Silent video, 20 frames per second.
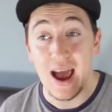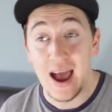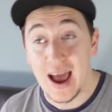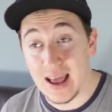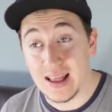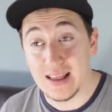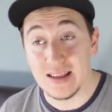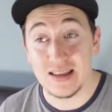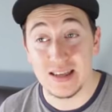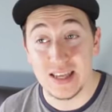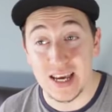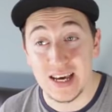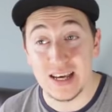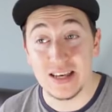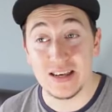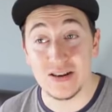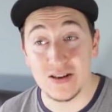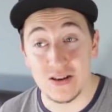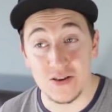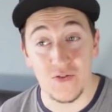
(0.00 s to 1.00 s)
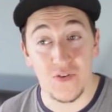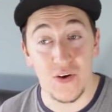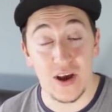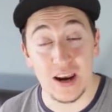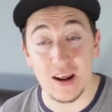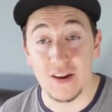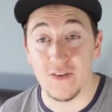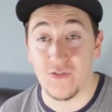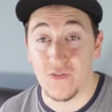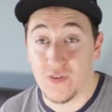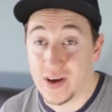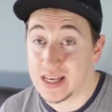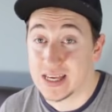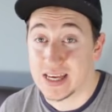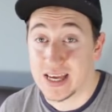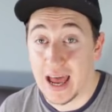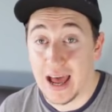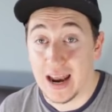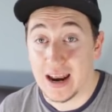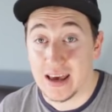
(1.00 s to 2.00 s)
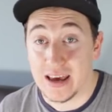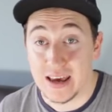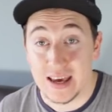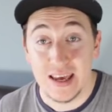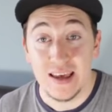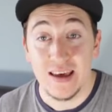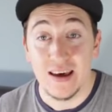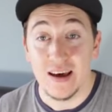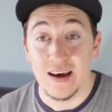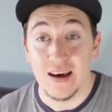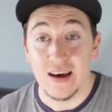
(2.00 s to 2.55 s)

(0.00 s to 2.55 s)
and decent defending and physicality.